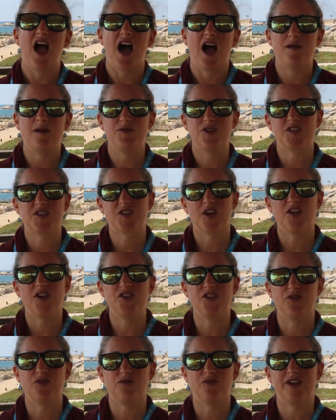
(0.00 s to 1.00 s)
I'm just going
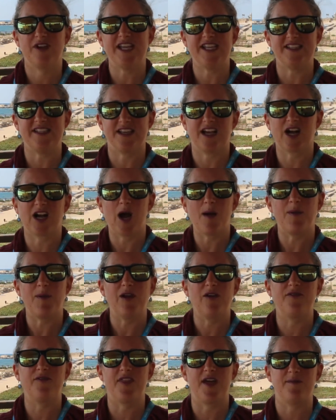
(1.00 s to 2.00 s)
to read a couple
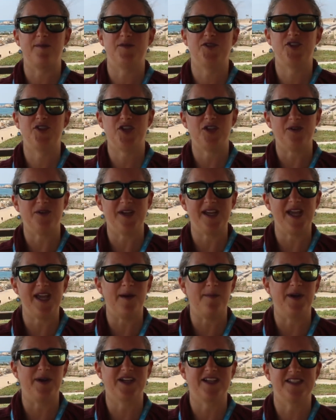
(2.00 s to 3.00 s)
of them to you here
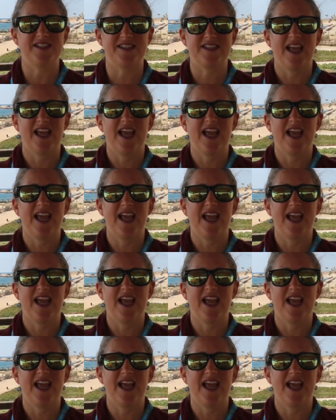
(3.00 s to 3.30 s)
because